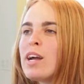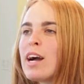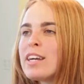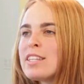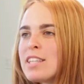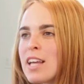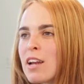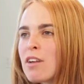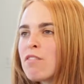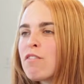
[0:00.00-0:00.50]

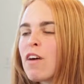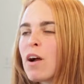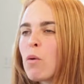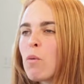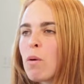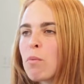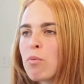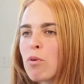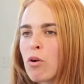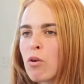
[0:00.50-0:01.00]
identify
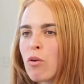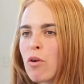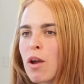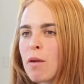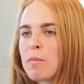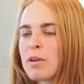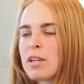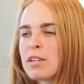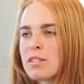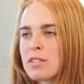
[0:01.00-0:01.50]
what
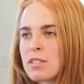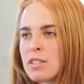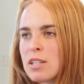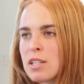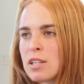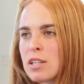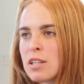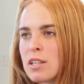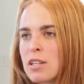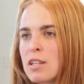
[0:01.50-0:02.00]
programming is
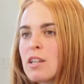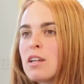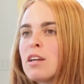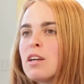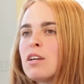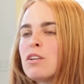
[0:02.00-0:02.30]
needed